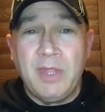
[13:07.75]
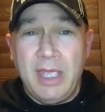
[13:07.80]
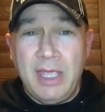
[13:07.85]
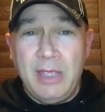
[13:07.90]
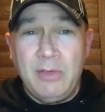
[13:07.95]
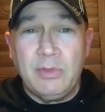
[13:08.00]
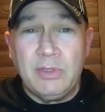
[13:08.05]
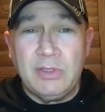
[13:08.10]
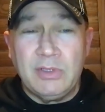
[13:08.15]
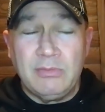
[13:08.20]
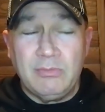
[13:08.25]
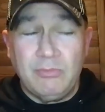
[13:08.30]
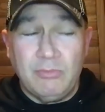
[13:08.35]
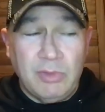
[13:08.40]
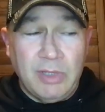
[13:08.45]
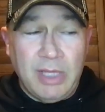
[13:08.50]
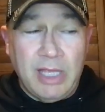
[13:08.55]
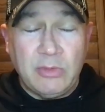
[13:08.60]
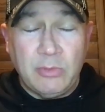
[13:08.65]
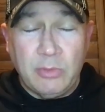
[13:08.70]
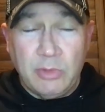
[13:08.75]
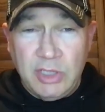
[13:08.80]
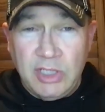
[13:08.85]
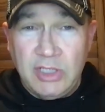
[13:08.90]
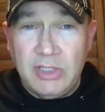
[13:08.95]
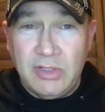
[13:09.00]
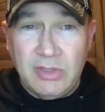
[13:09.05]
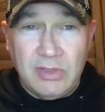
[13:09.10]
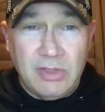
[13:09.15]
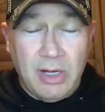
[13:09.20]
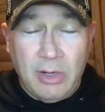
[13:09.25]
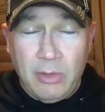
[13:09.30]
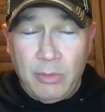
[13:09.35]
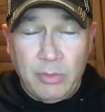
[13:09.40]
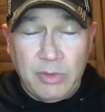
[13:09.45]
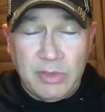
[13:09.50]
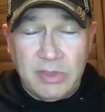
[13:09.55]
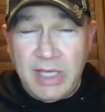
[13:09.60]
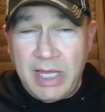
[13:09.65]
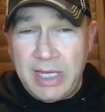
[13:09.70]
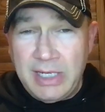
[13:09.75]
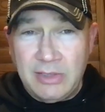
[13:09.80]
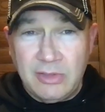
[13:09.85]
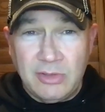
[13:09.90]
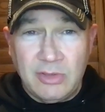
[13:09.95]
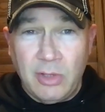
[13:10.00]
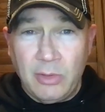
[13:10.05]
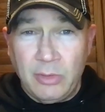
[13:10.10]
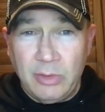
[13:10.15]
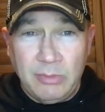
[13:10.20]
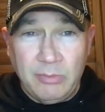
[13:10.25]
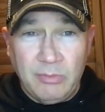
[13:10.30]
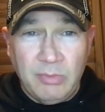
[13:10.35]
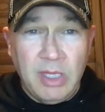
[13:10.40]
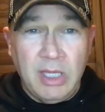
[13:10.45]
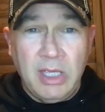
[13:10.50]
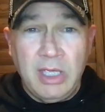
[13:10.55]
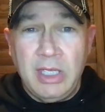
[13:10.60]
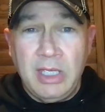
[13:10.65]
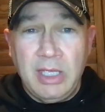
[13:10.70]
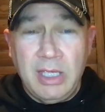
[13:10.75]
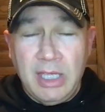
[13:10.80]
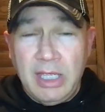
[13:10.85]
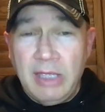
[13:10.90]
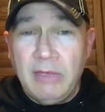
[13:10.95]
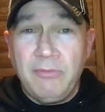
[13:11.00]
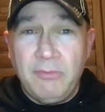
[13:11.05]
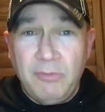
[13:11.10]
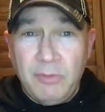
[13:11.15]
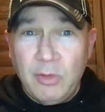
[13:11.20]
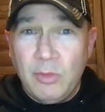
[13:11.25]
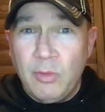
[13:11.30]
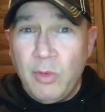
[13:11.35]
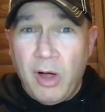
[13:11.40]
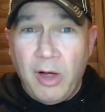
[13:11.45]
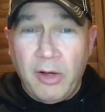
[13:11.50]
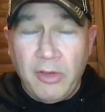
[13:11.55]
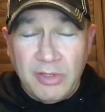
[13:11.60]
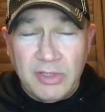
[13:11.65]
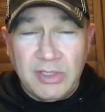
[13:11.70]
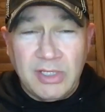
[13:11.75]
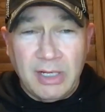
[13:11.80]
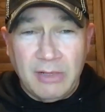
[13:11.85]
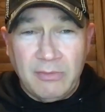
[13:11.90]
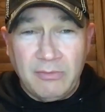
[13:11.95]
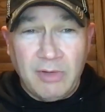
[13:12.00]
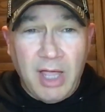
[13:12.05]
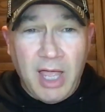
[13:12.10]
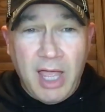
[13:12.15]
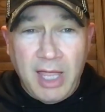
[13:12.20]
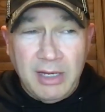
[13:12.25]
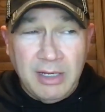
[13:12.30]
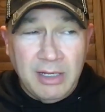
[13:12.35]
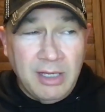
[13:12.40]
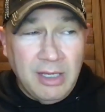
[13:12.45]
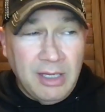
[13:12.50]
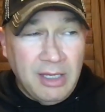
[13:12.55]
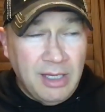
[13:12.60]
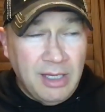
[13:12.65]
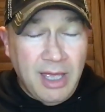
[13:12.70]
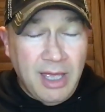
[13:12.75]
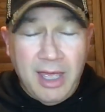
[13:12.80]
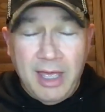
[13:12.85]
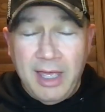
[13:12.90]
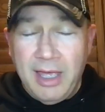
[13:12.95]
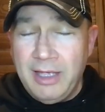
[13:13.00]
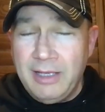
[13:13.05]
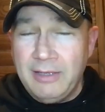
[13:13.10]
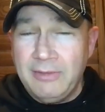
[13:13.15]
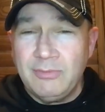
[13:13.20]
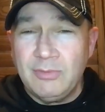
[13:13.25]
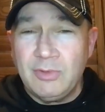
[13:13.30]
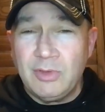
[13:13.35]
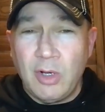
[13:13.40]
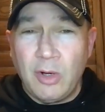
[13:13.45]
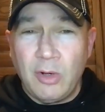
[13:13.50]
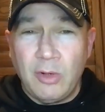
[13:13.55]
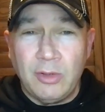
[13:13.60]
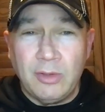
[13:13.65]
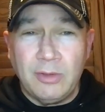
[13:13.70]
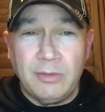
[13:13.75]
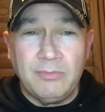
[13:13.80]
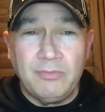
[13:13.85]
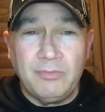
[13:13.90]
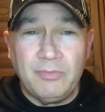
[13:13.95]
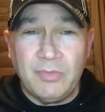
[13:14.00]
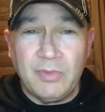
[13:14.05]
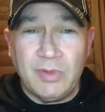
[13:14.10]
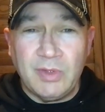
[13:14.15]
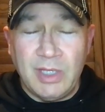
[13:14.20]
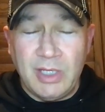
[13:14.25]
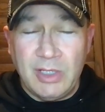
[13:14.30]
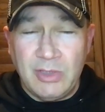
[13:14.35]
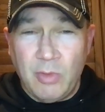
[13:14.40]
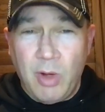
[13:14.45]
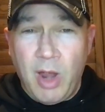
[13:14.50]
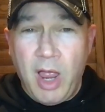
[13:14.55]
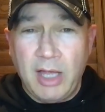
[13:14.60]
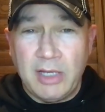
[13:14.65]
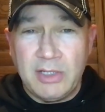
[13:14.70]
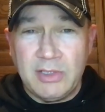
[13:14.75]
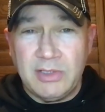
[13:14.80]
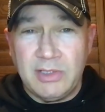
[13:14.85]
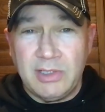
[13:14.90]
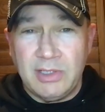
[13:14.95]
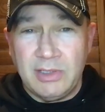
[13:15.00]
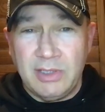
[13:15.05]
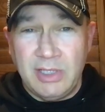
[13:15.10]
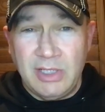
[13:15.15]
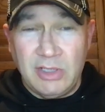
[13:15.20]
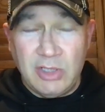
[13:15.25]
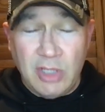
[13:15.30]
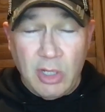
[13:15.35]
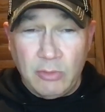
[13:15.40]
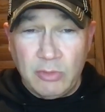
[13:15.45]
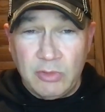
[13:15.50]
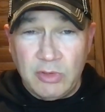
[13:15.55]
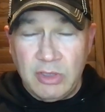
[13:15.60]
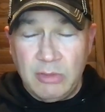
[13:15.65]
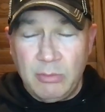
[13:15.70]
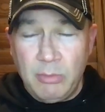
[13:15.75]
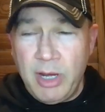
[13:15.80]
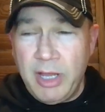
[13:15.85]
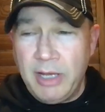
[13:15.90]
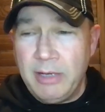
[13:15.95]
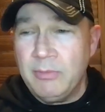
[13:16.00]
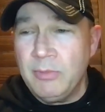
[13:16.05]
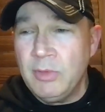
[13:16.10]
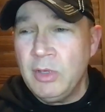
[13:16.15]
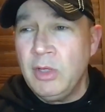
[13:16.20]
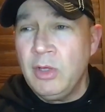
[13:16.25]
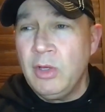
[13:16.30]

He was. That's when Jesus or when Satan told him, "If you are the Son of God, uh, turn these rocks, these stones into bread."